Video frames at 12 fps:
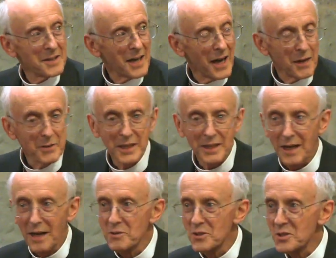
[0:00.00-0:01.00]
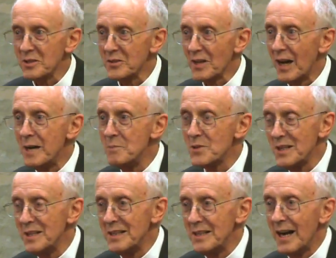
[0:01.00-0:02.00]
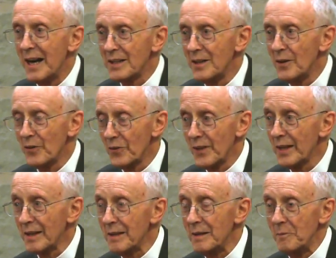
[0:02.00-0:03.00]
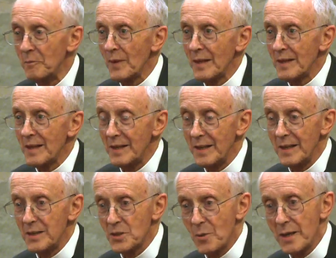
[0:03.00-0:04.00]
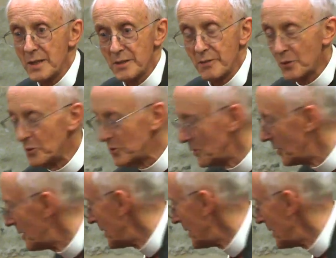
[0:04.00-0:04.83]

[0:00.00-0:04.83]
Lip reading: How he counts the times, I can't think. It's quite difficult to.